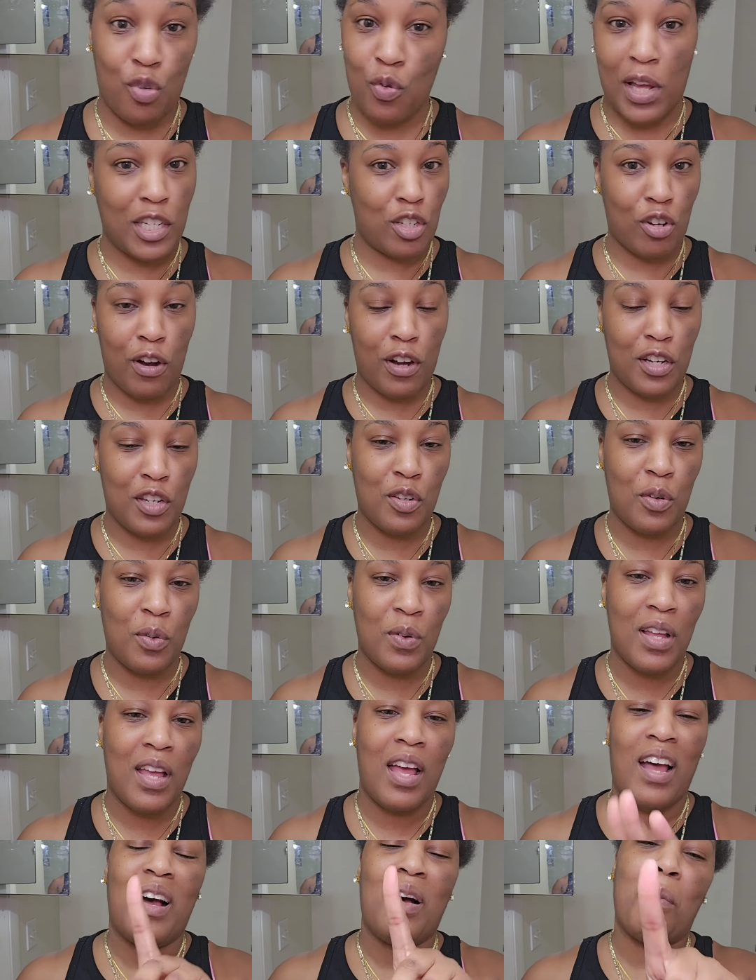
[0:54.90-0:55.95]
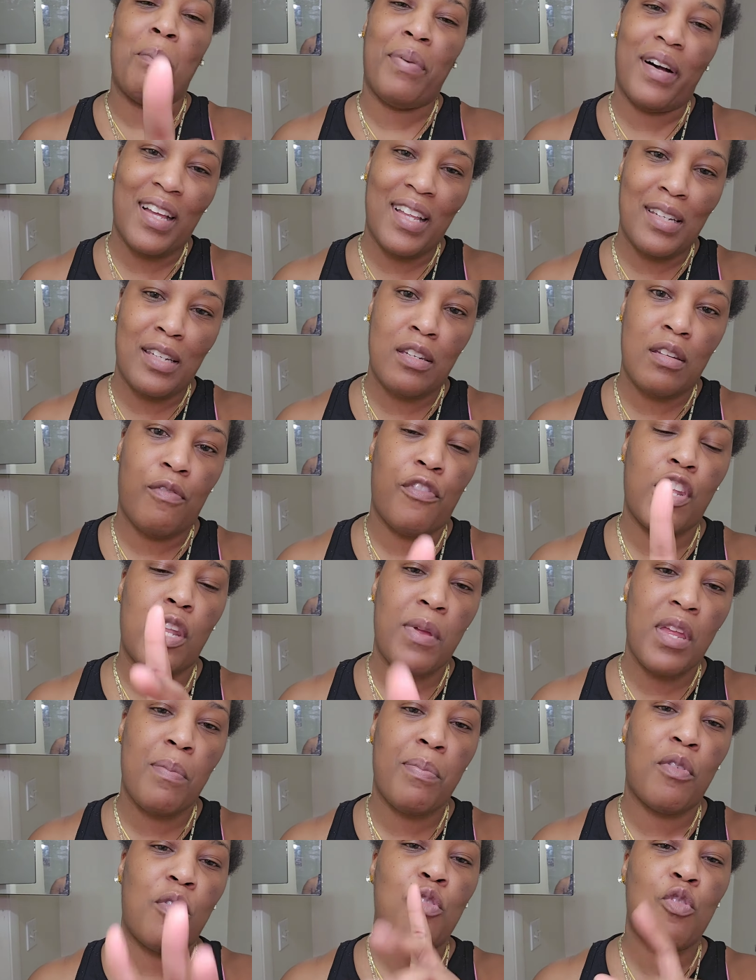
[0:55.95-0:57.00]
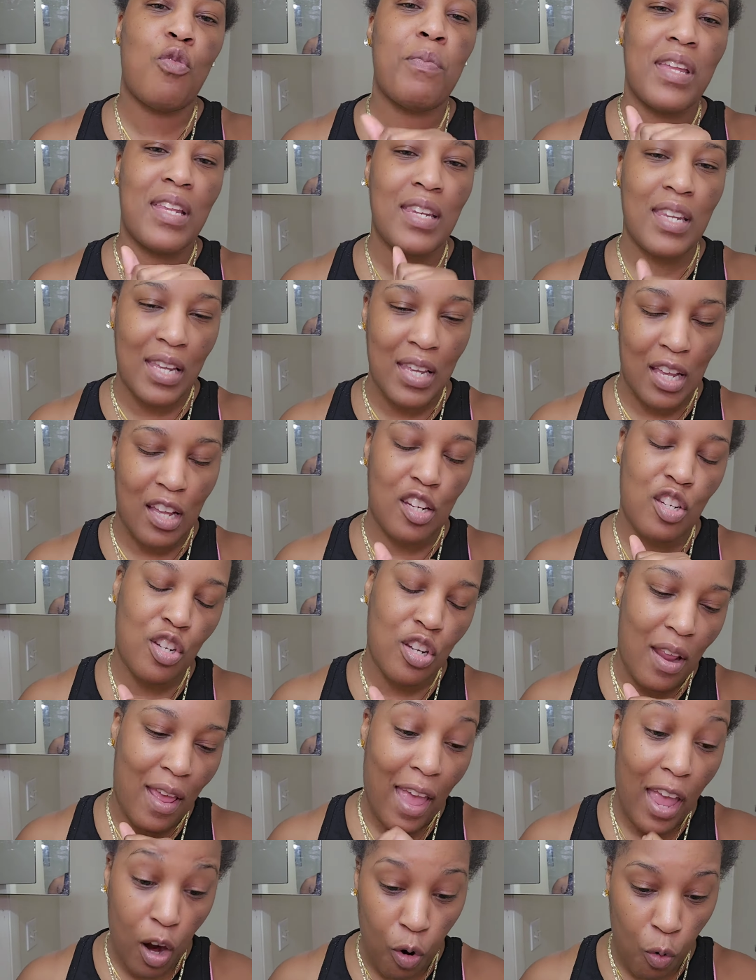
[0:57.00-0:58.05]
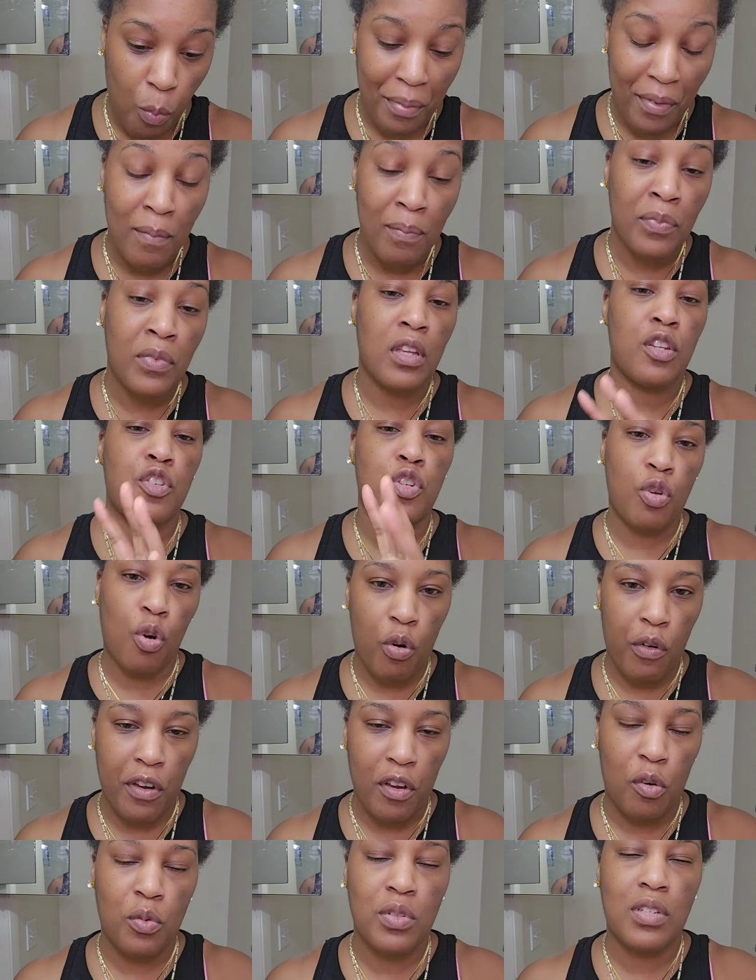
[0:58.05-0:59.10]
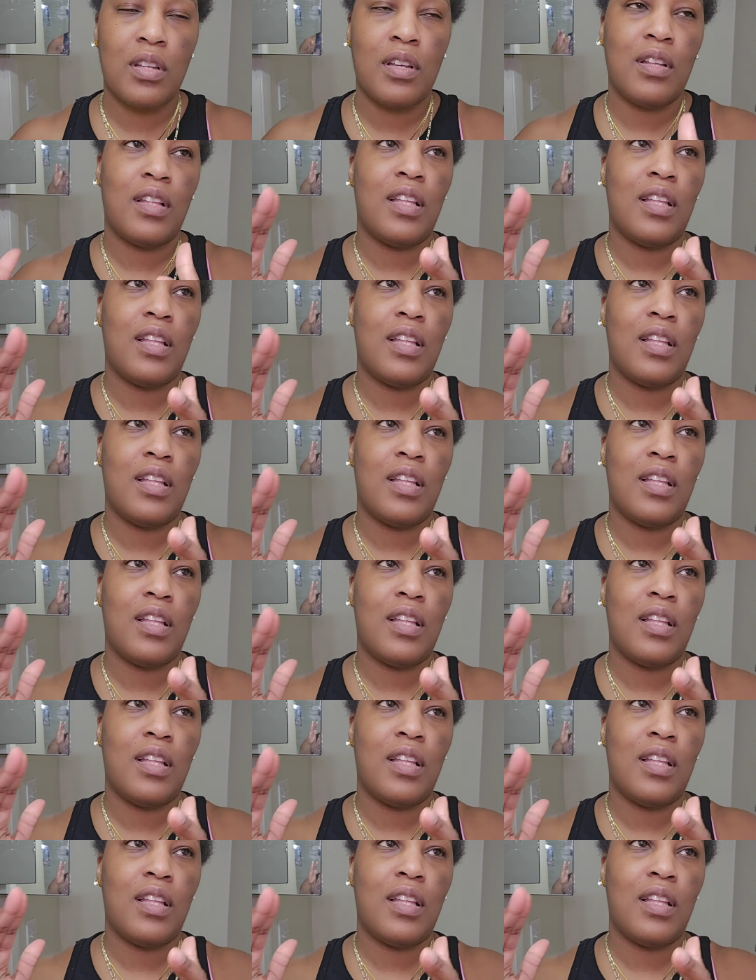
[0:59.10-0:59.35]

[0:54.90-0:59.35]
you I started to. But for the people who be need and help tutorials,